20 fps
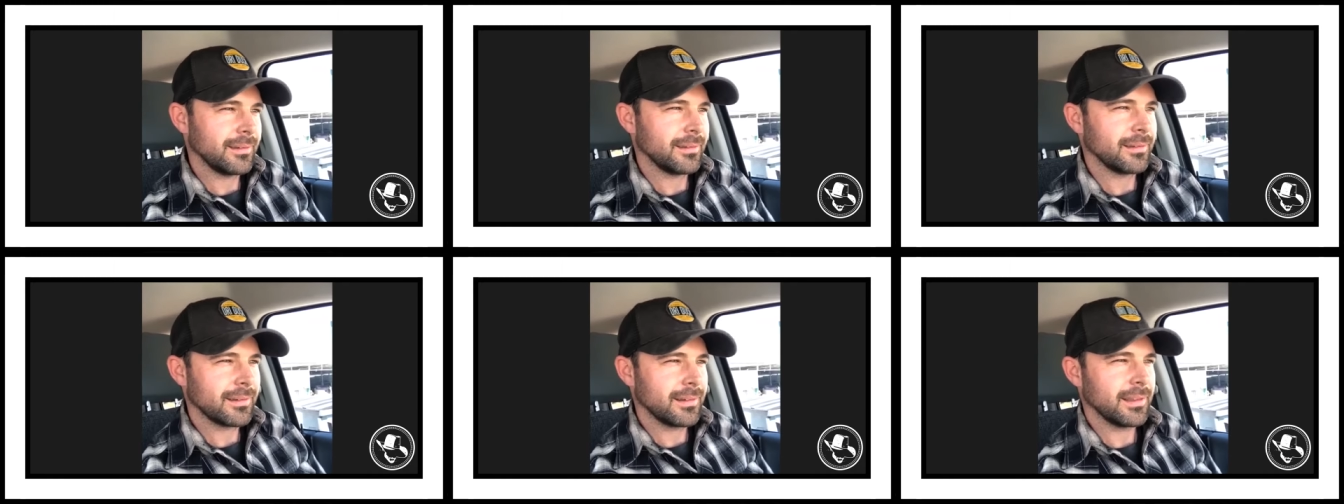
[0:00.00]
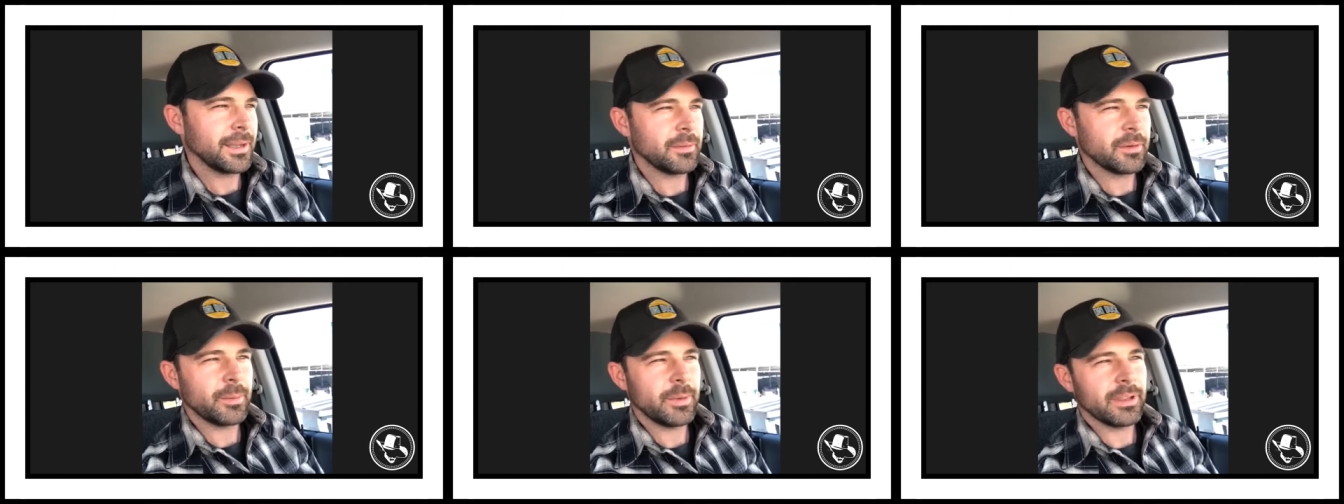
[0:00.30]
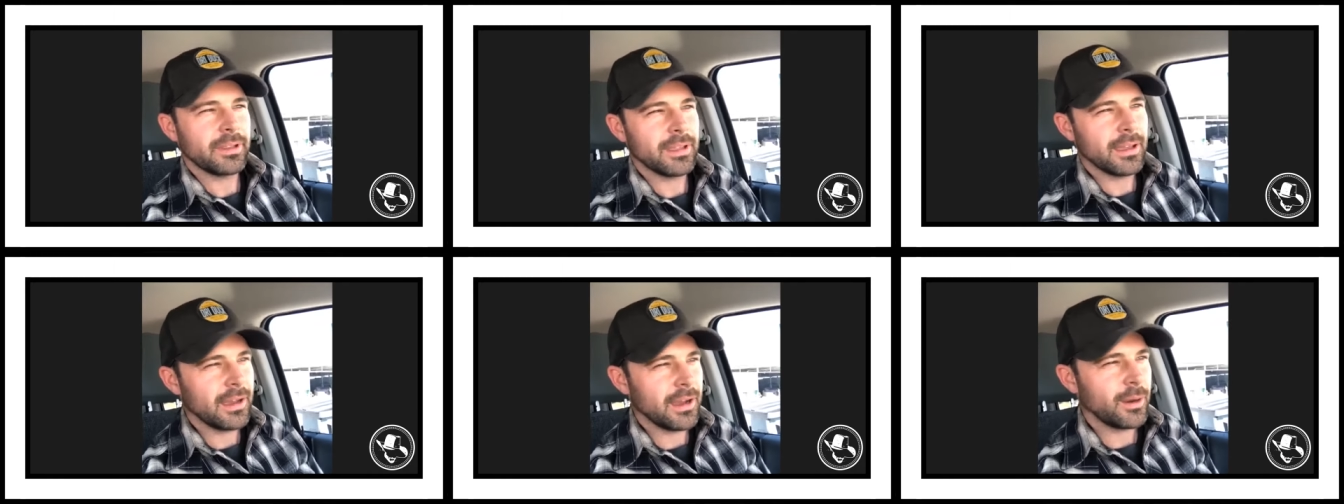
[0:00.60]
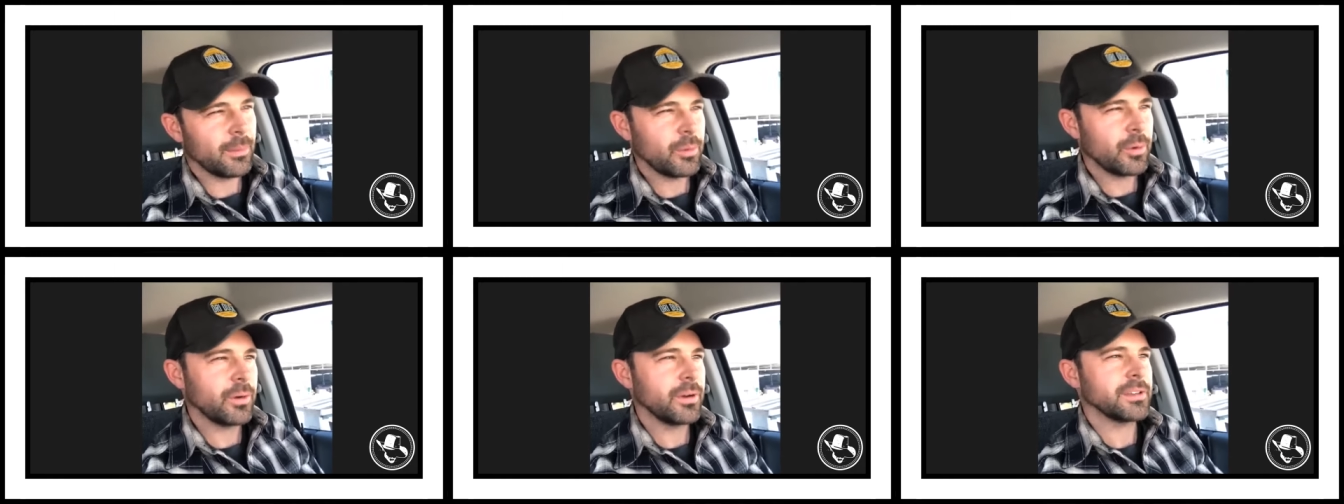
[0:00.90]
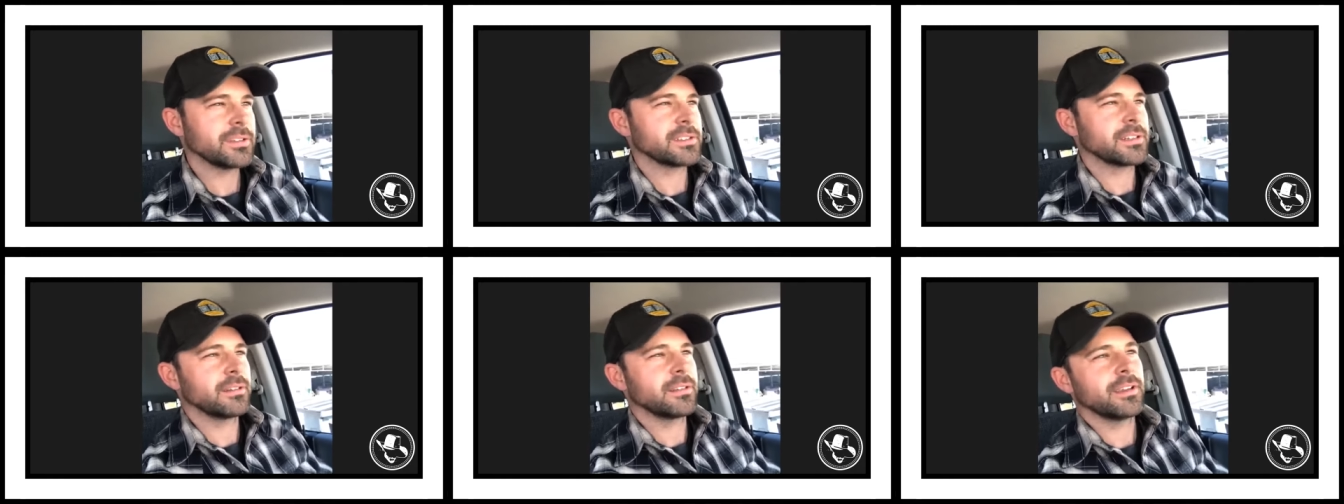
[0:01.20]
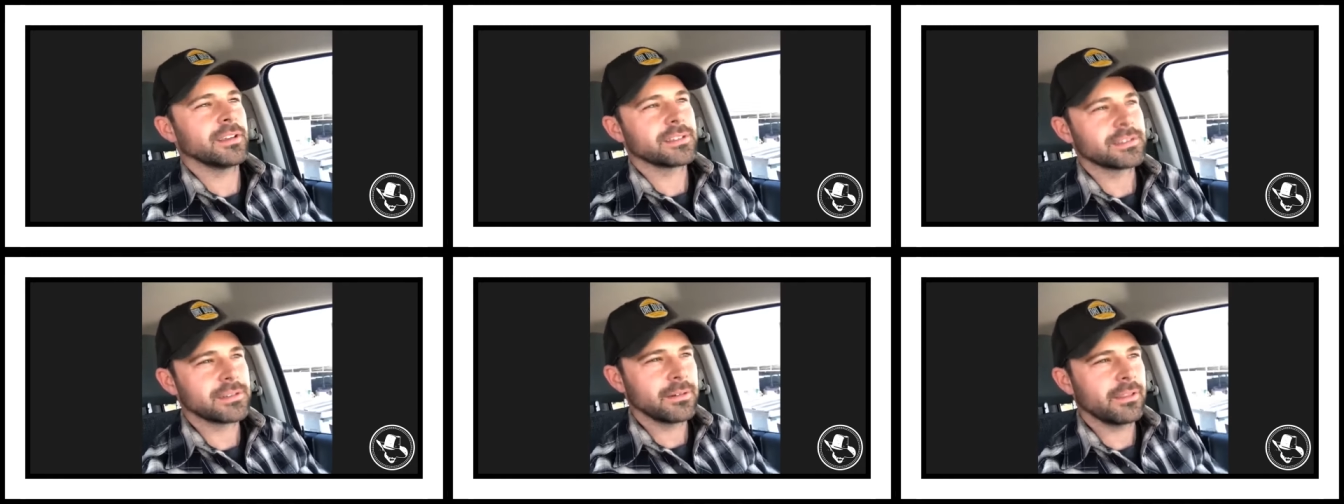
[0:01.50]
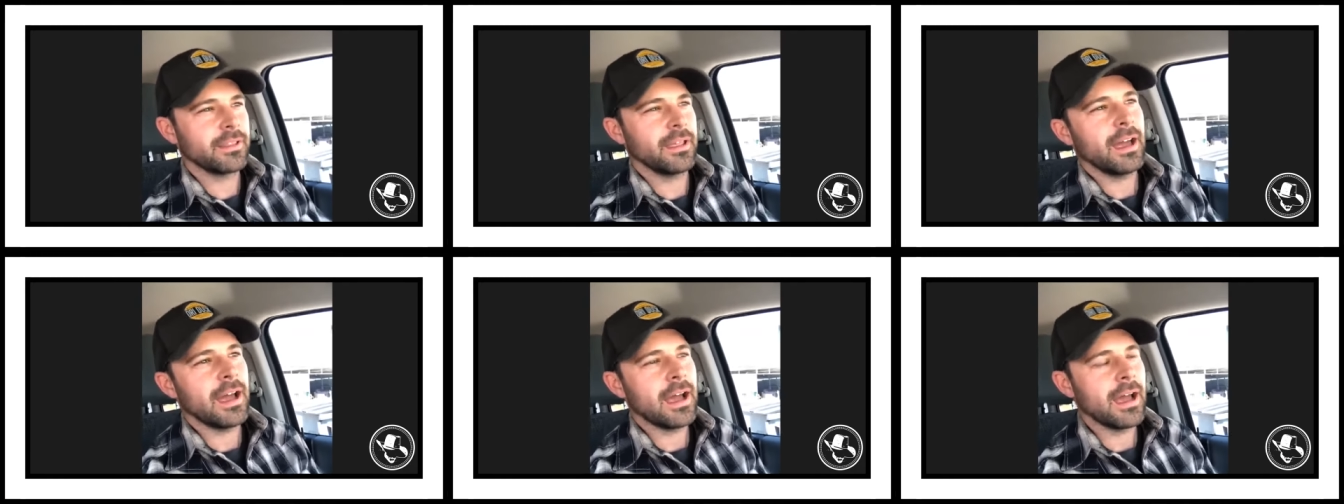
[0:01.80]
claim to be cowboys or this
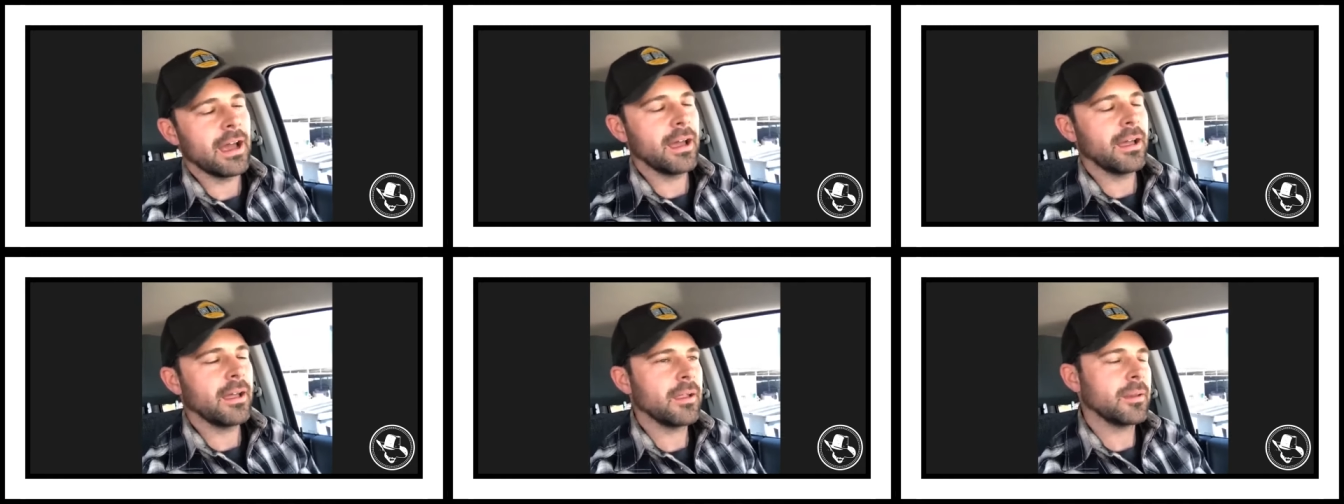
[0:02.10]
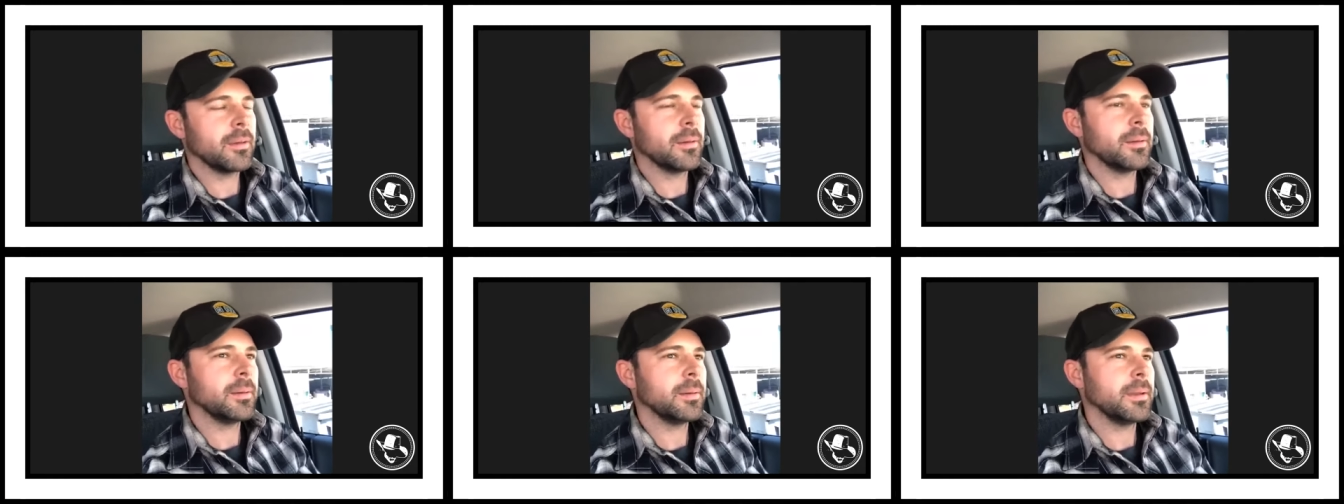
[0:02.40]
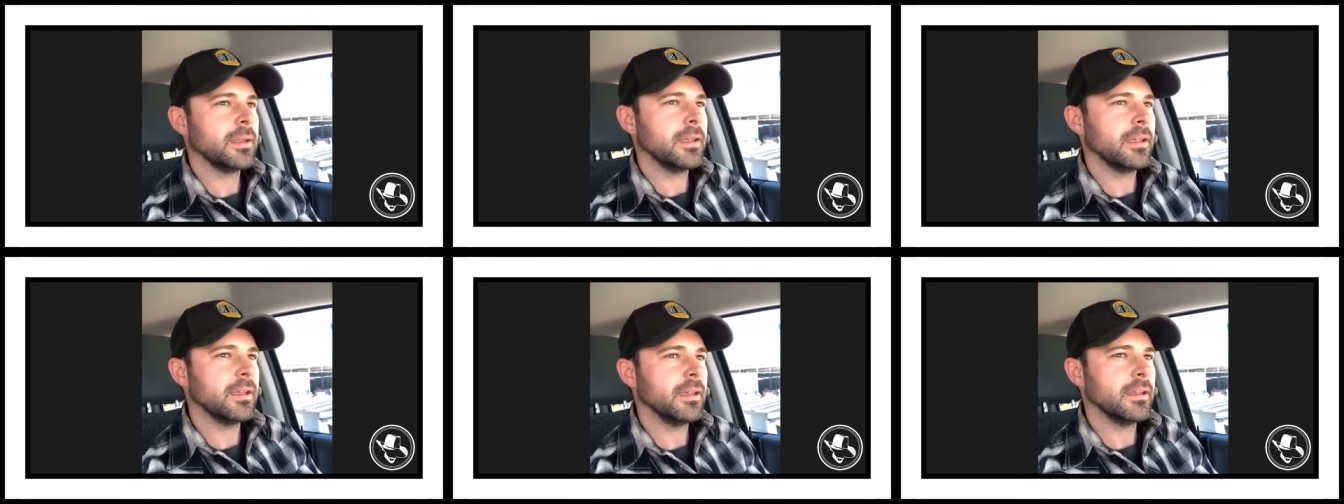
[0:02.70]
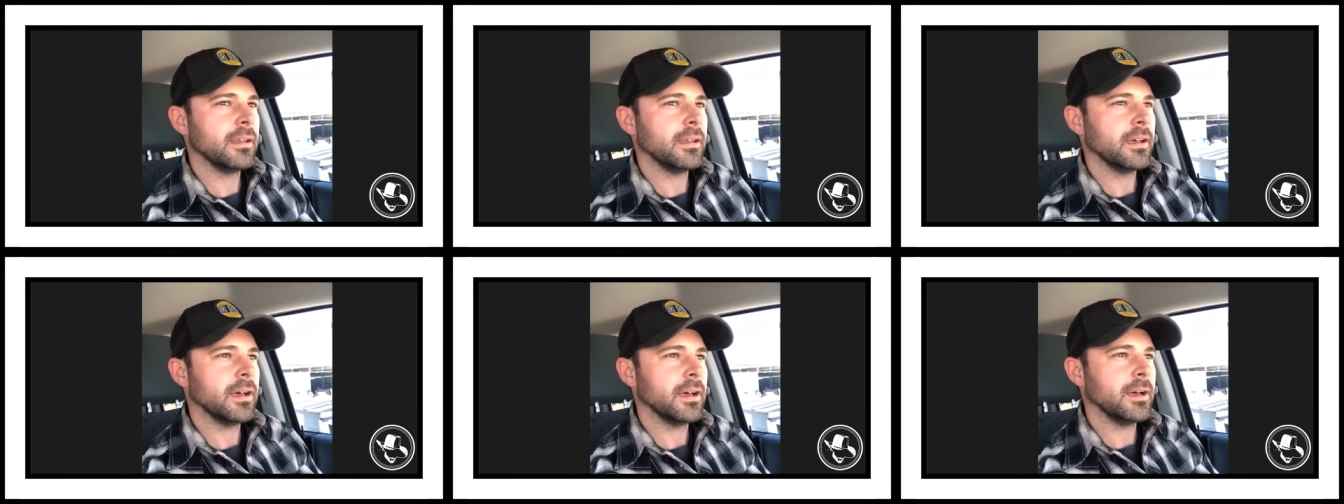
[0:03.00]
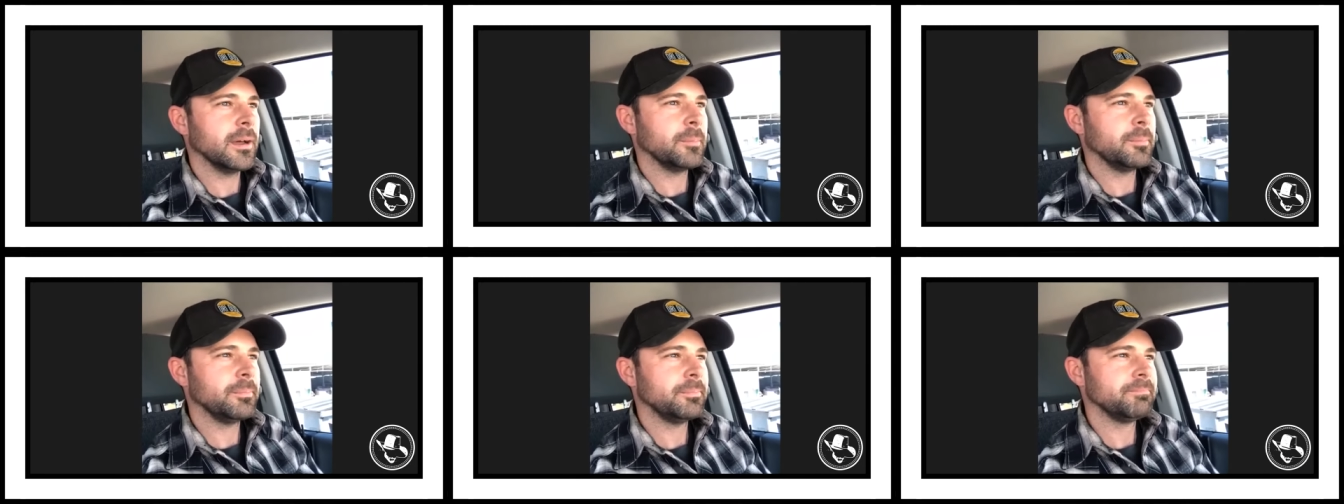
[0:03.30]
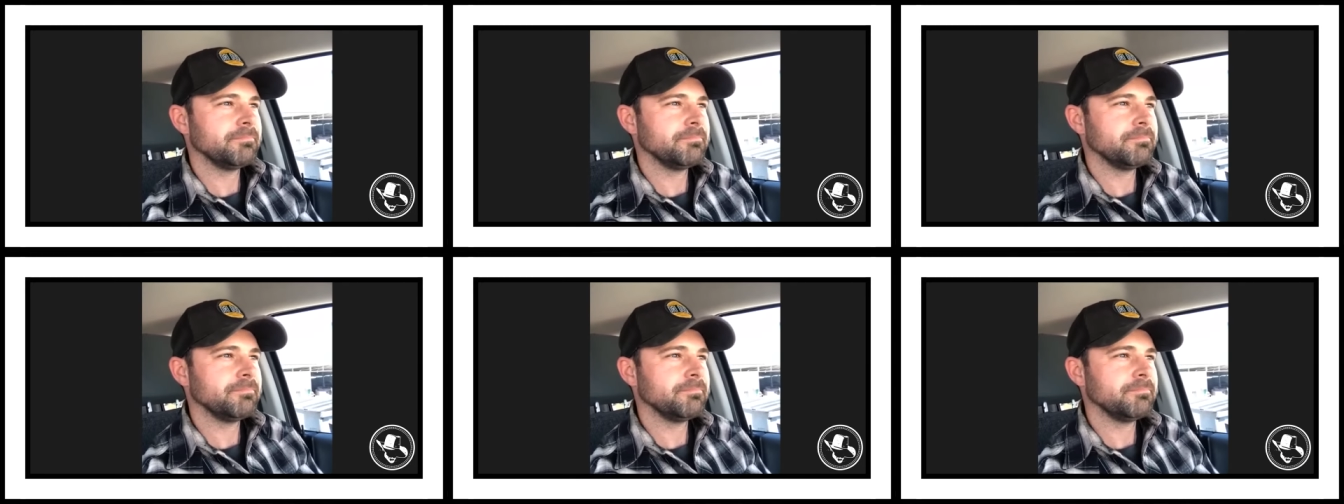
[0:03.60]
or that and uh,